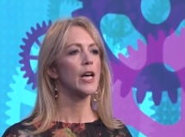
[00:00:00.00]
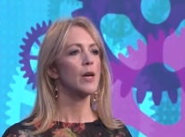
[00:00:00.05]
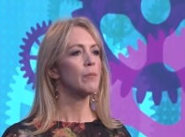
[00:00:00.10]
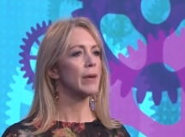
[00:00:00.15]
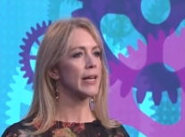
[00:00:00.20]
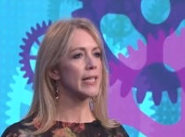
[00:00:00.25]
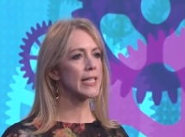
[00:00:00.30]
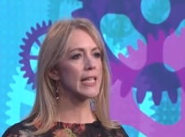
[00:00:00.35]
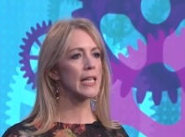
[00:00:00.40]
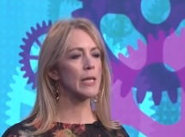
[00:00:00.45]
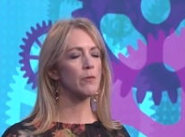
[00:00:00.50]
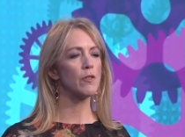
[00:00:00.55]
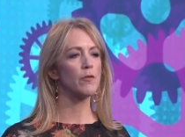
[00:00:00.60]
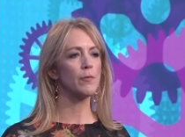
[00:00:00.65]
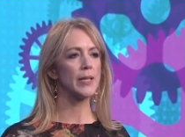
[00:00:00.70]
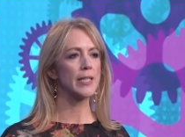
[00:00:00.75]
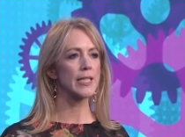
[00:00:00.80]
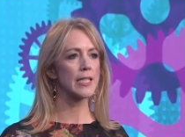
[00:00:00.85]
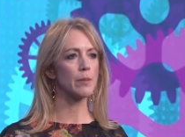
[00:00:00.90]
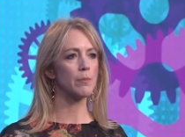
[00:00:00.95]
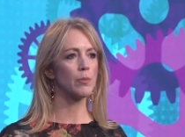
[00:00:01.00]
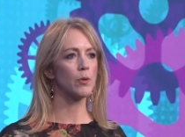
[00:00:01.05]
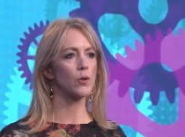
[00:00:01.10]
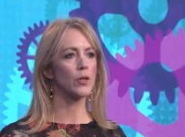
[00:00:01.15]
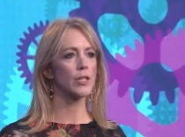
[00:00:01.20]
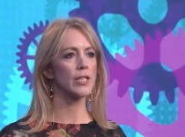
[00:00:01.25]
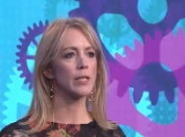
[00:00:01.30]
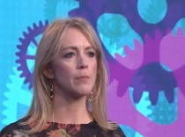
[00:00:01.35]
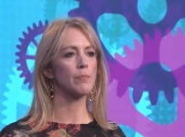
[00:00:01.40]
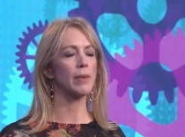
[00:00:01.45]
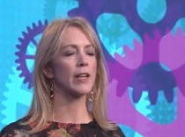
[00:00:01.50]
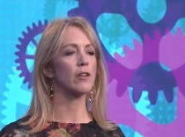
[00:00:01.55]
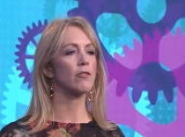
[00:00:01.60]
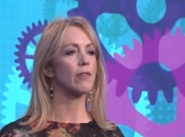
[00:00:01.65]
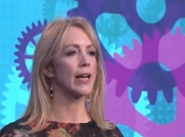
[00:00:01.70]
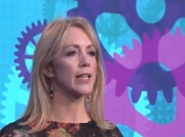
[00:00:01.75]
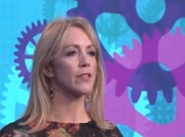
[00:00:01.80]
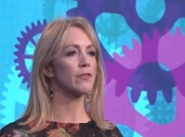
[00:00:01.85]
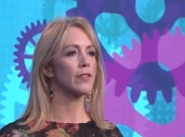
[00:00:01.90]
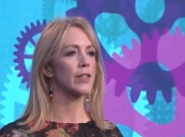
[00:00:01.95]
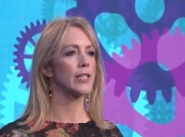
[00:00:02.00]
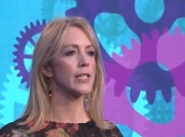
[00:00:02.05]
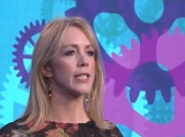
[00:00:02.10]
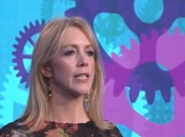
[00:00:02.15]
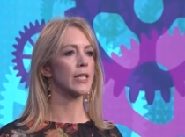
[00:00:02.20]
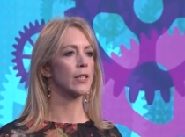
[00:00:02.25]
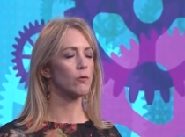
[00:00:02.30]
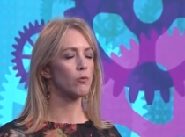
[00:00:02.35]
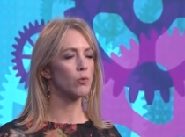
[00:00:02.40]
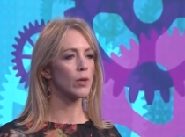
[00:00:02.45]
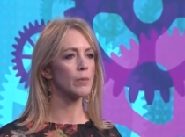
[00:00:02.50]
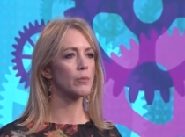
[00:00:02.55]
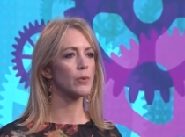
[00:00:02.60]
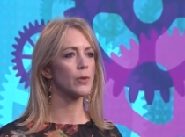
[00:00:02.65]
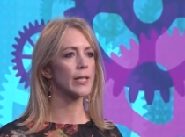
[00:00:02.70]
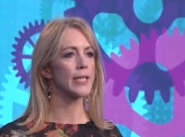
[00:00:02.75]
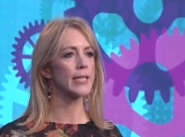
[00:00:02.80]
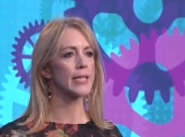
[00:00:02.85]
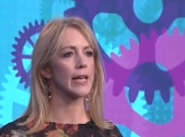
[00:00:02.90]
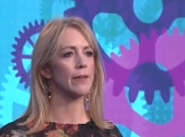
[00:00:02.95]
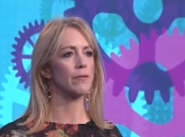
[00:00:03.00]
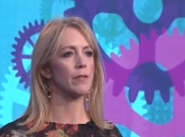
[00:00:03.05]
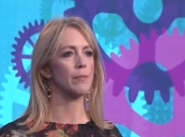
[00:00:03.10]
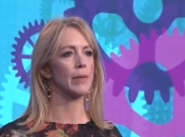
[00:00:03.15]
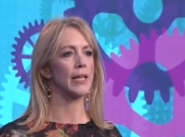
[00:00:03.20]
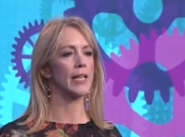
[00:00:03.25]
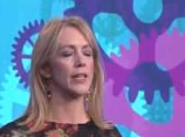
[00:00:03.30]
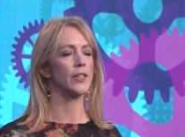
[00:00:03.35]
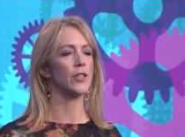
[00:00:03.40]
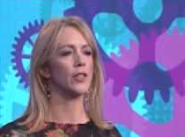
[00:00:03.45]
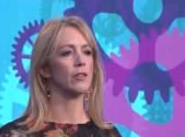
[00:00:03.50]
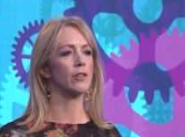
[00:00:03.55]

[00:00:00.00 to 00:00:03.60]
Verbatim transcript: My team have been supported by grant funding of 1.7 million